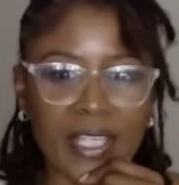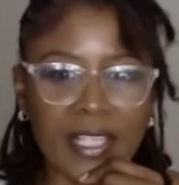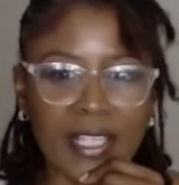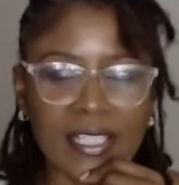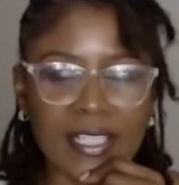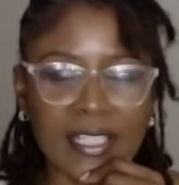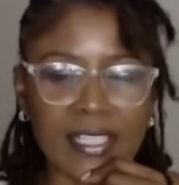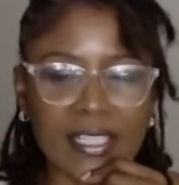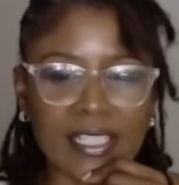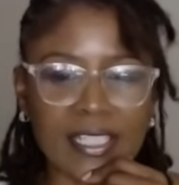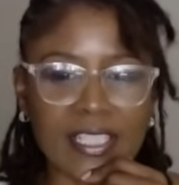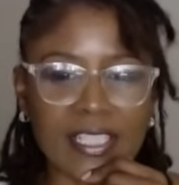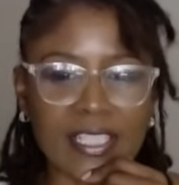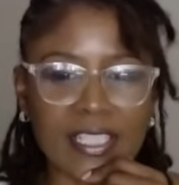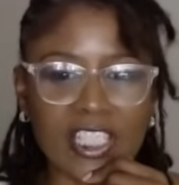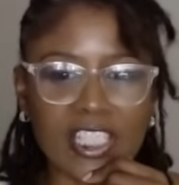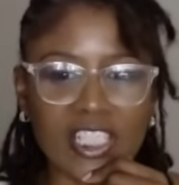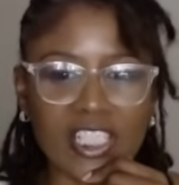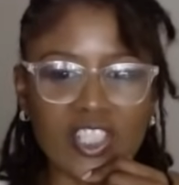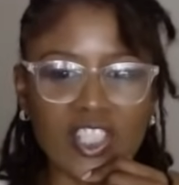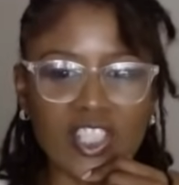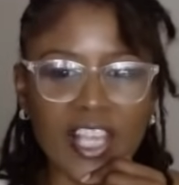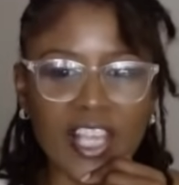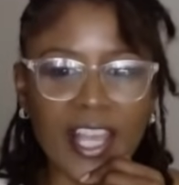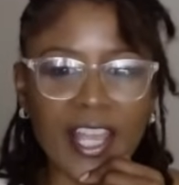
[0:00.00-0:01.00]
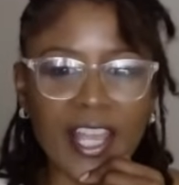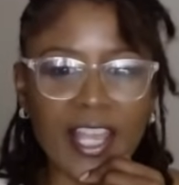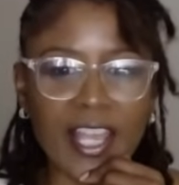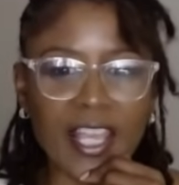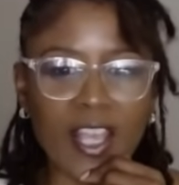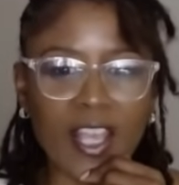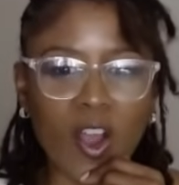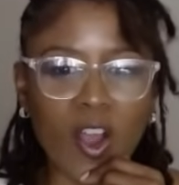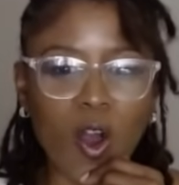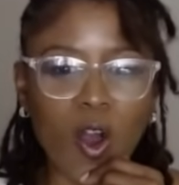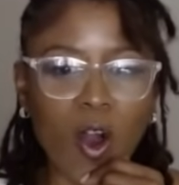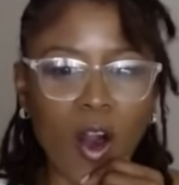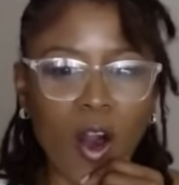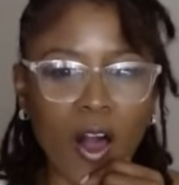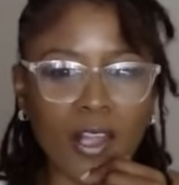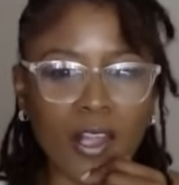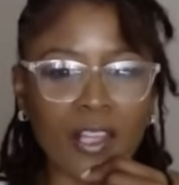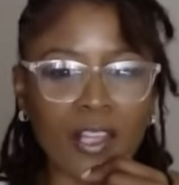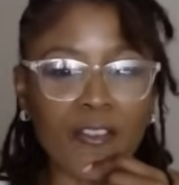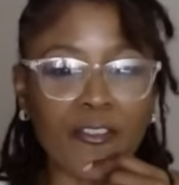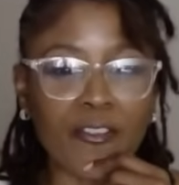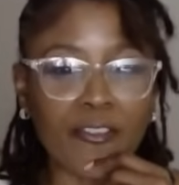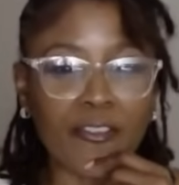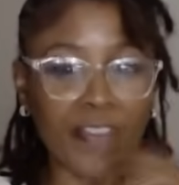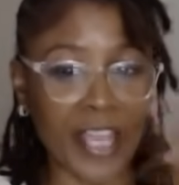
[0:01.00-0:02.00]
He says, DJ, Hall
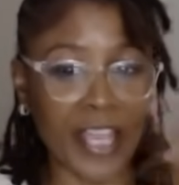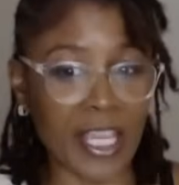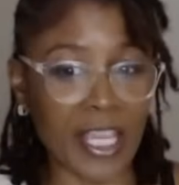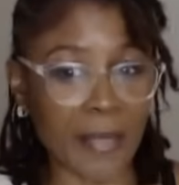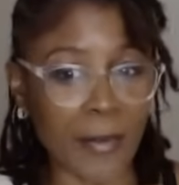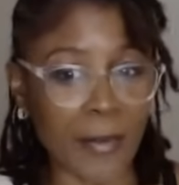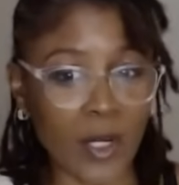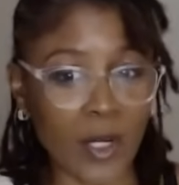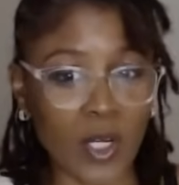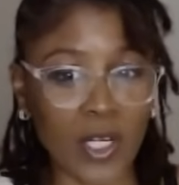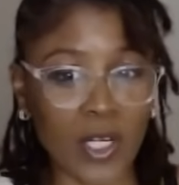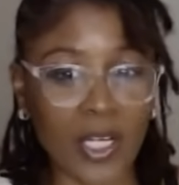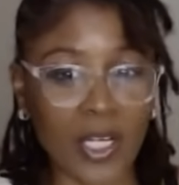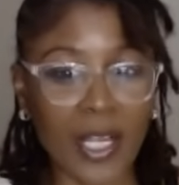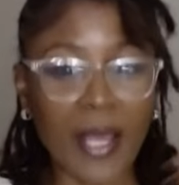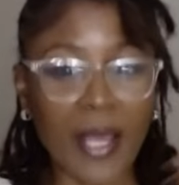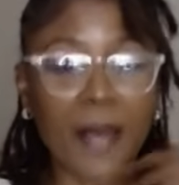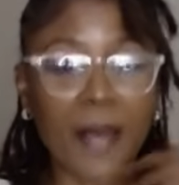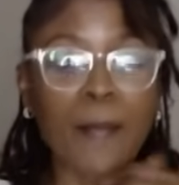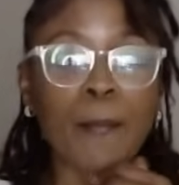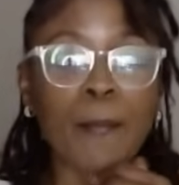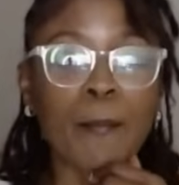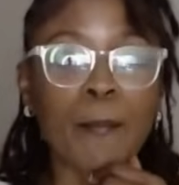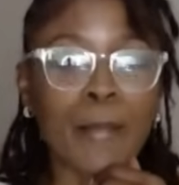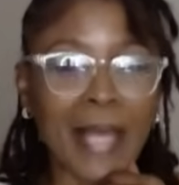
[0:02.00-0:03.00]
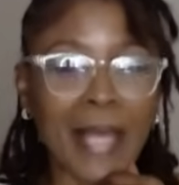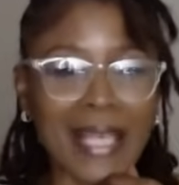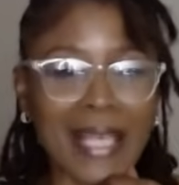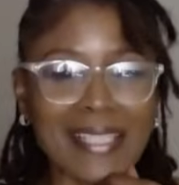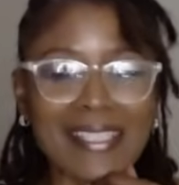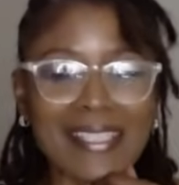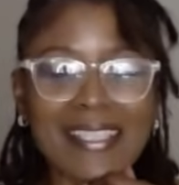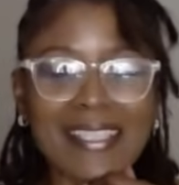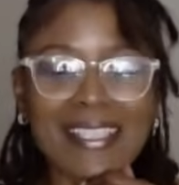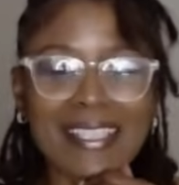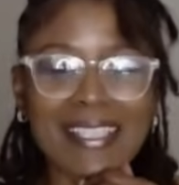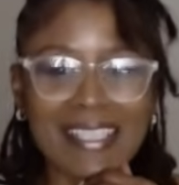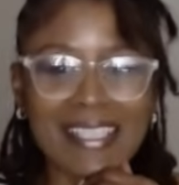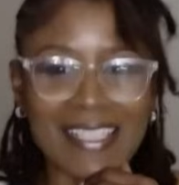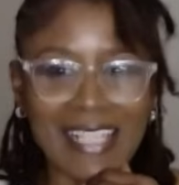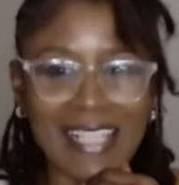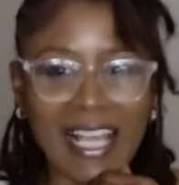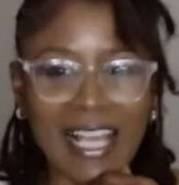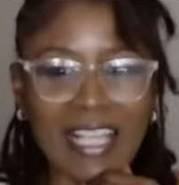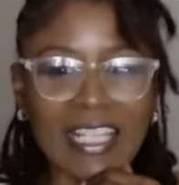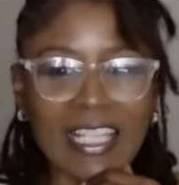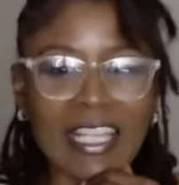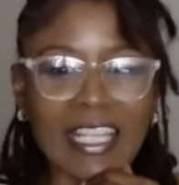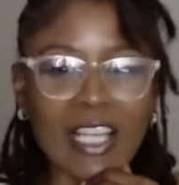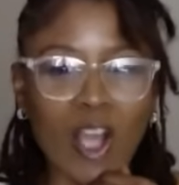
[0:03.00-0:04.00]
of Famer,
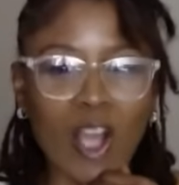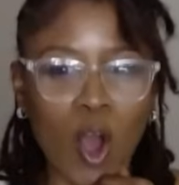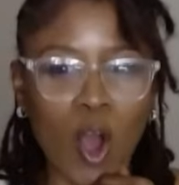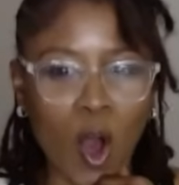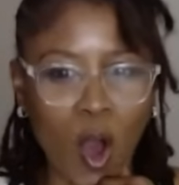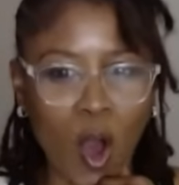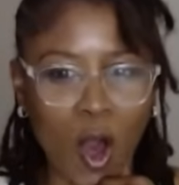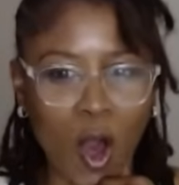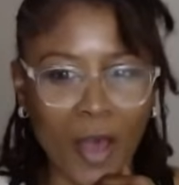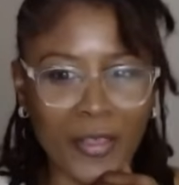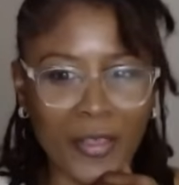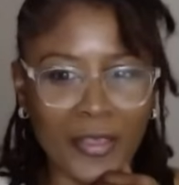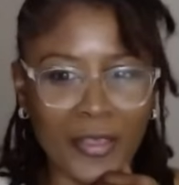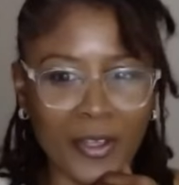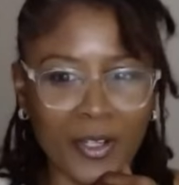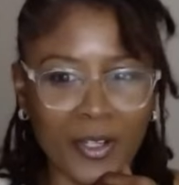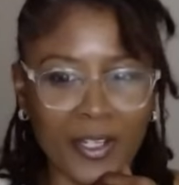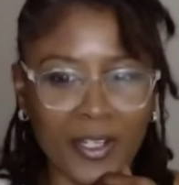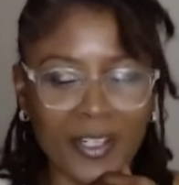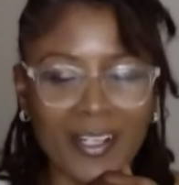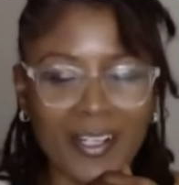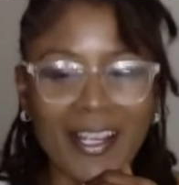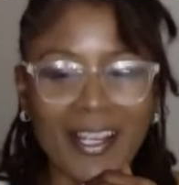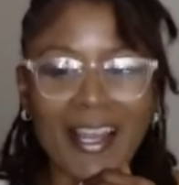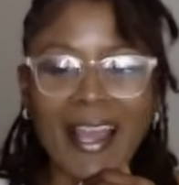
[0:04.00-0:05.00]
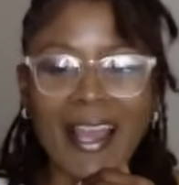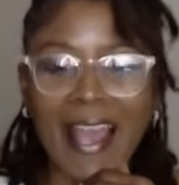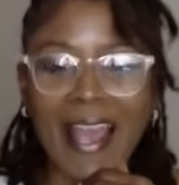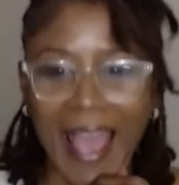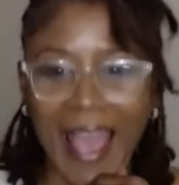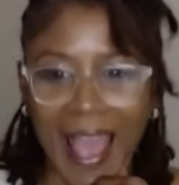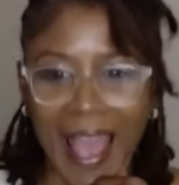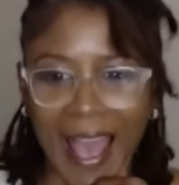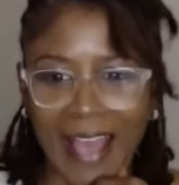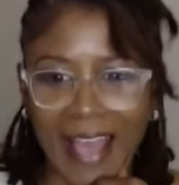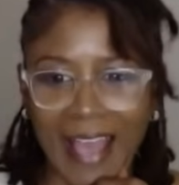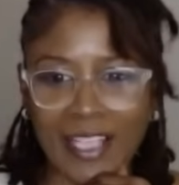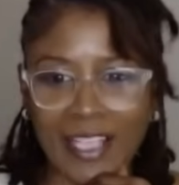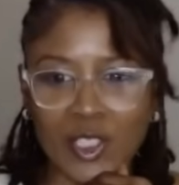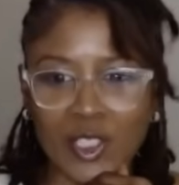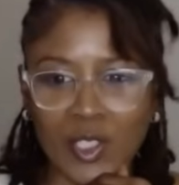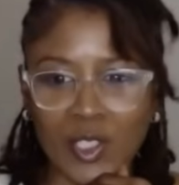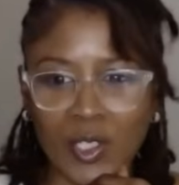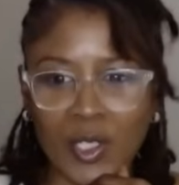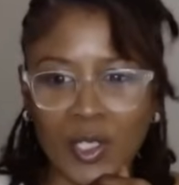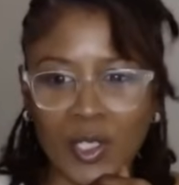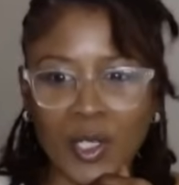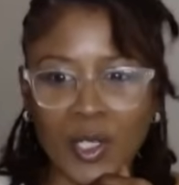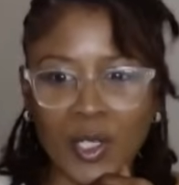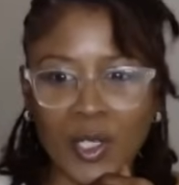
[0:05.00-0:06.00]
best-selling author,
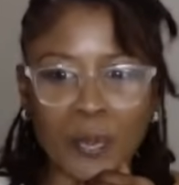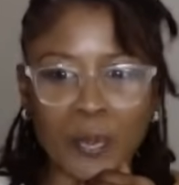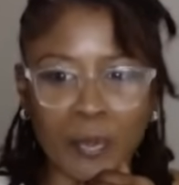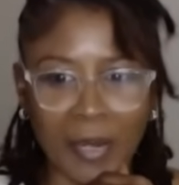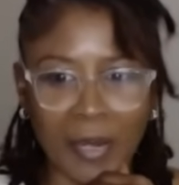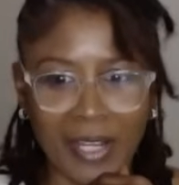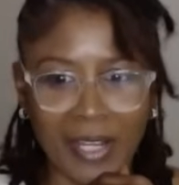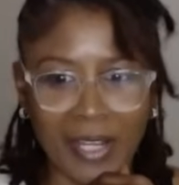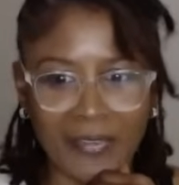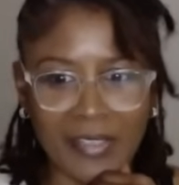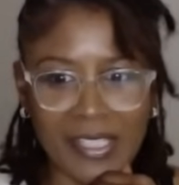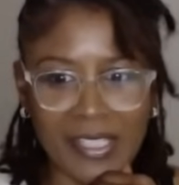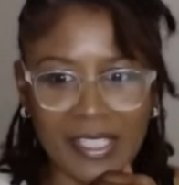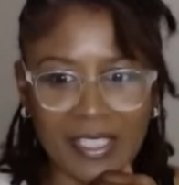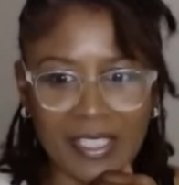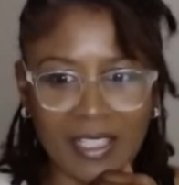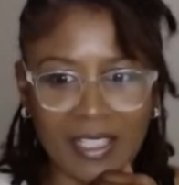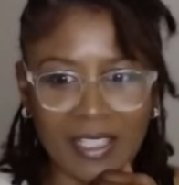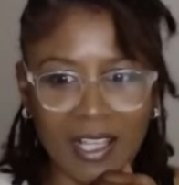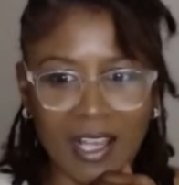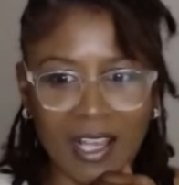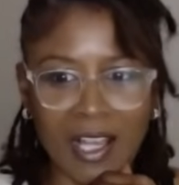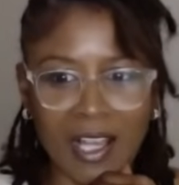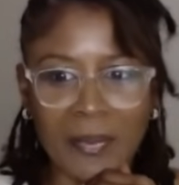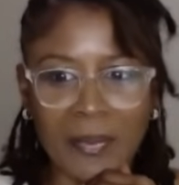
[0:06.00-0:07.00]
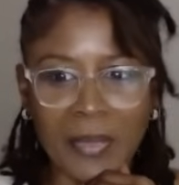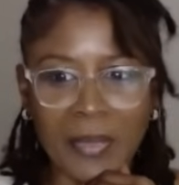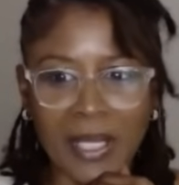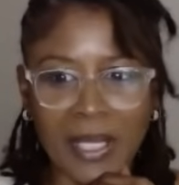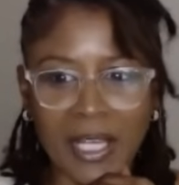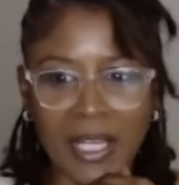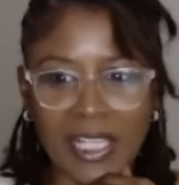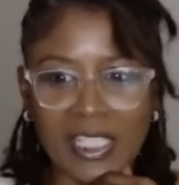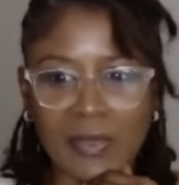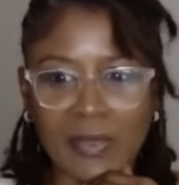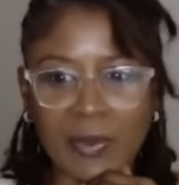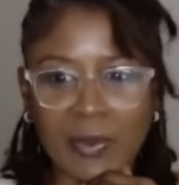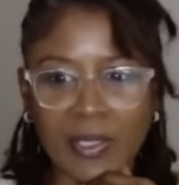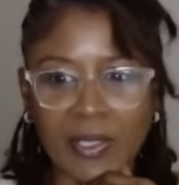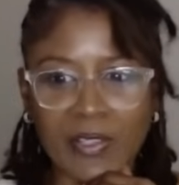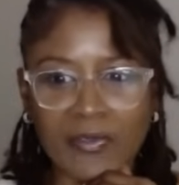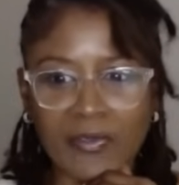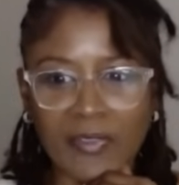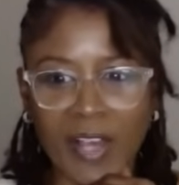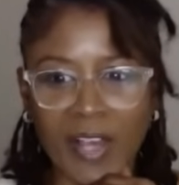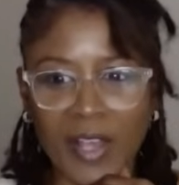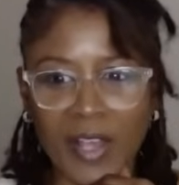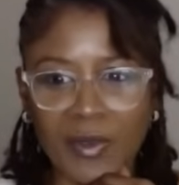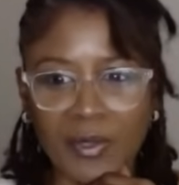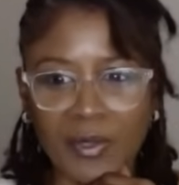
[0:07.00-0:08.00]
actor, Breakfast Club, husband,
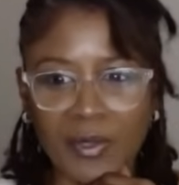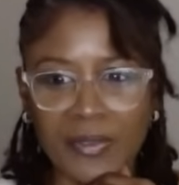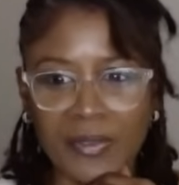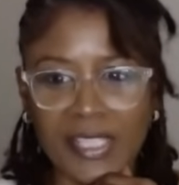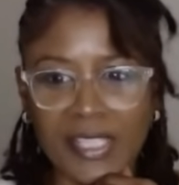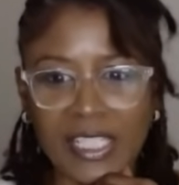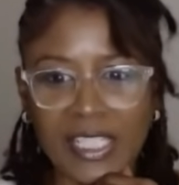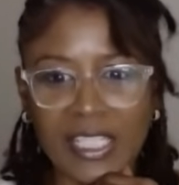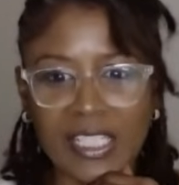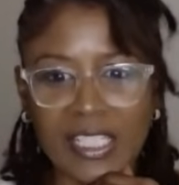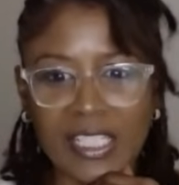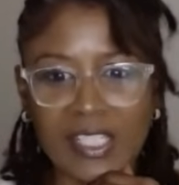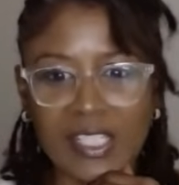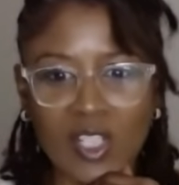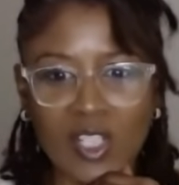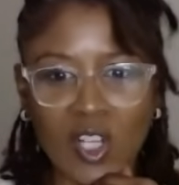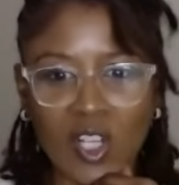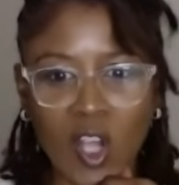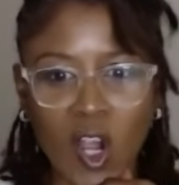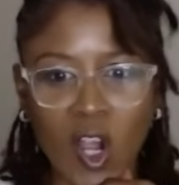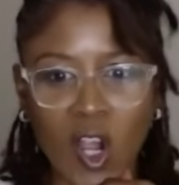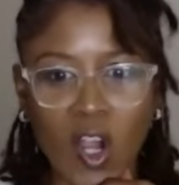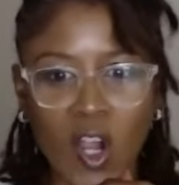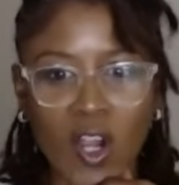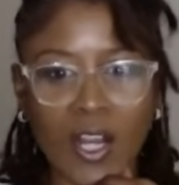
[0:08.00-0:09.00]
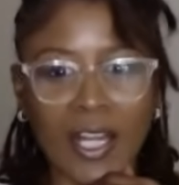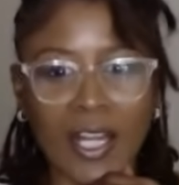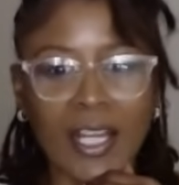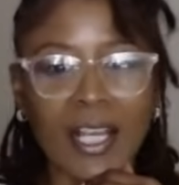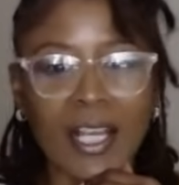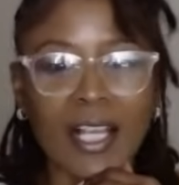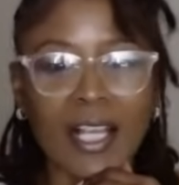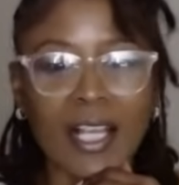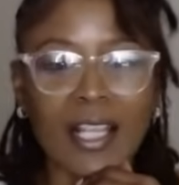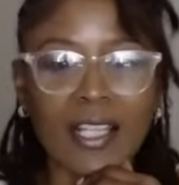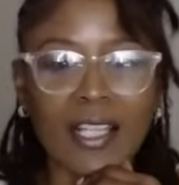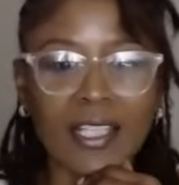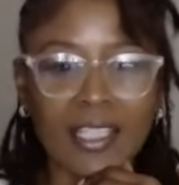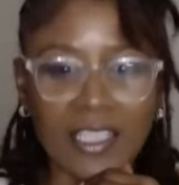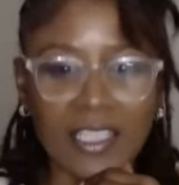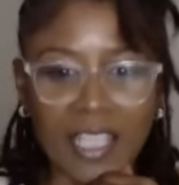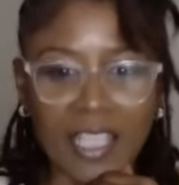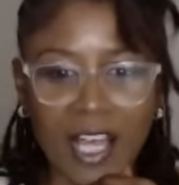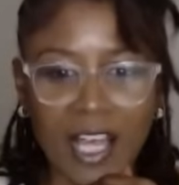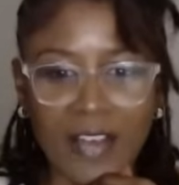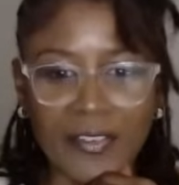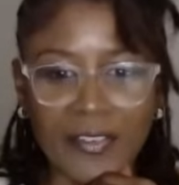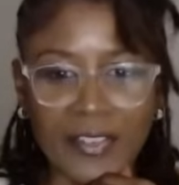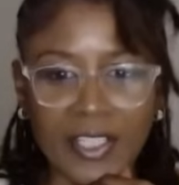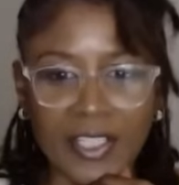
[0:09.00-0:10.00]
father of six, car
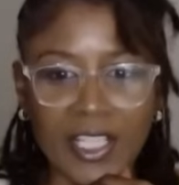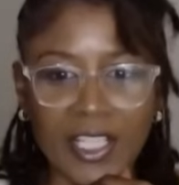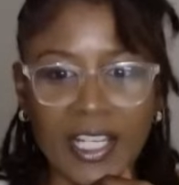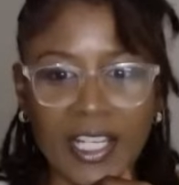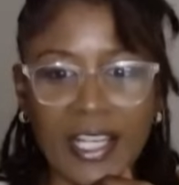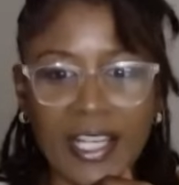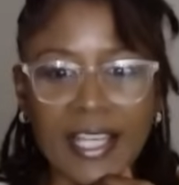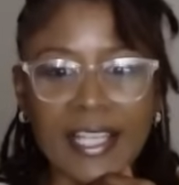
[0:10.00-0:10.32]
lover.